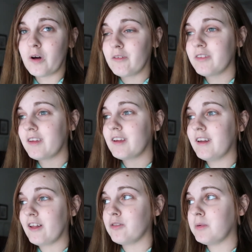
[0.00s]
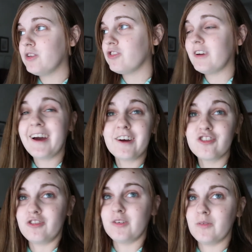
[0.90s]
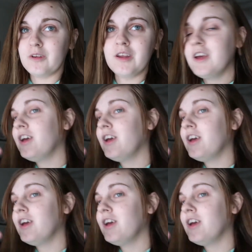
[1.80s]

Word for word: I was like in elementary actually when